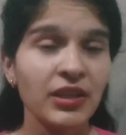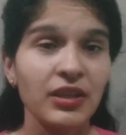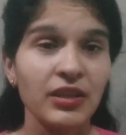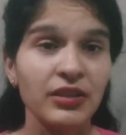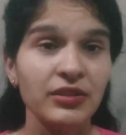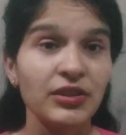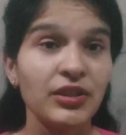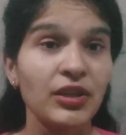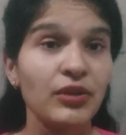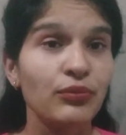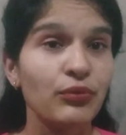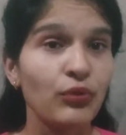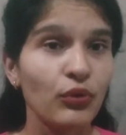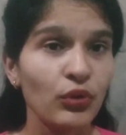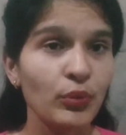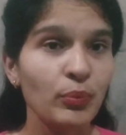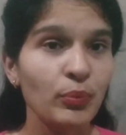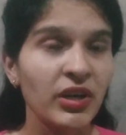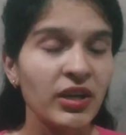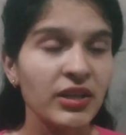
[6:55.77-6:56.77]
There are 4
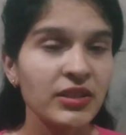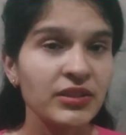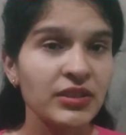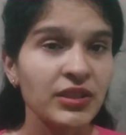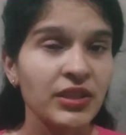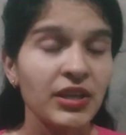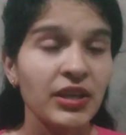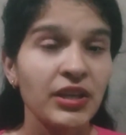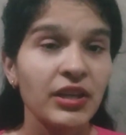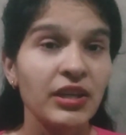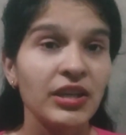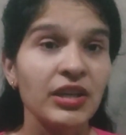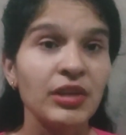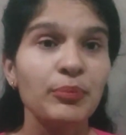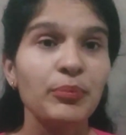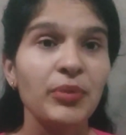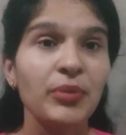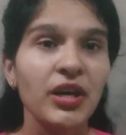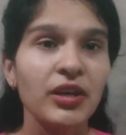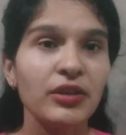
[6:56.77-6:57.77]
parts.
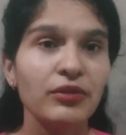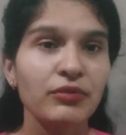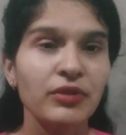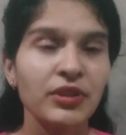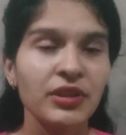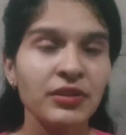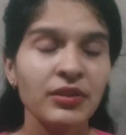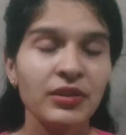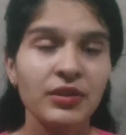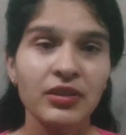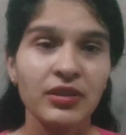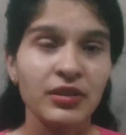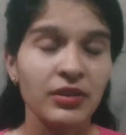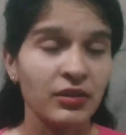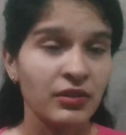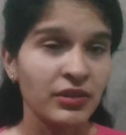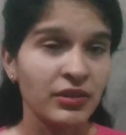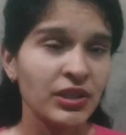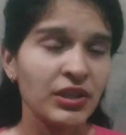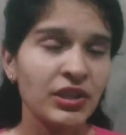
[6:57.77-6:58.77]
In part 1,
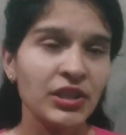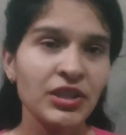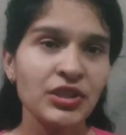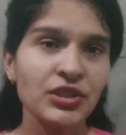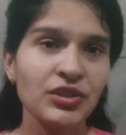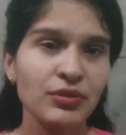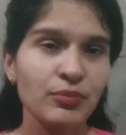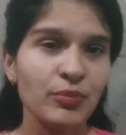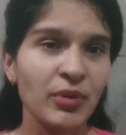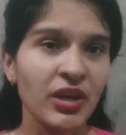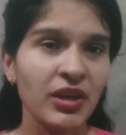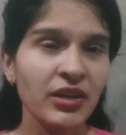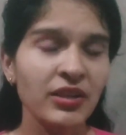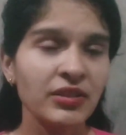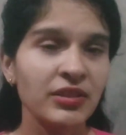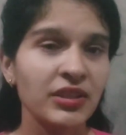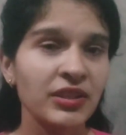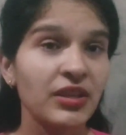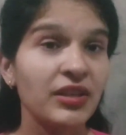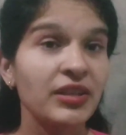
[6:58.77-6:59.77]
in each part
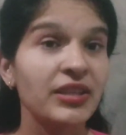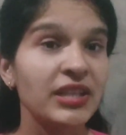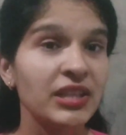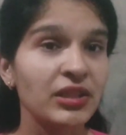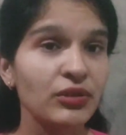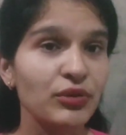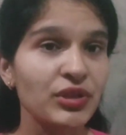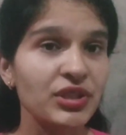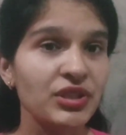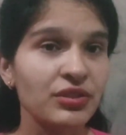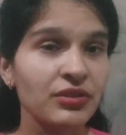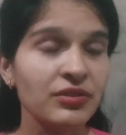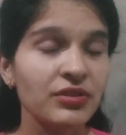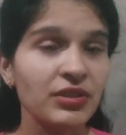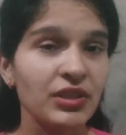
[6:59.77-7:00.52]
there are 10 questions.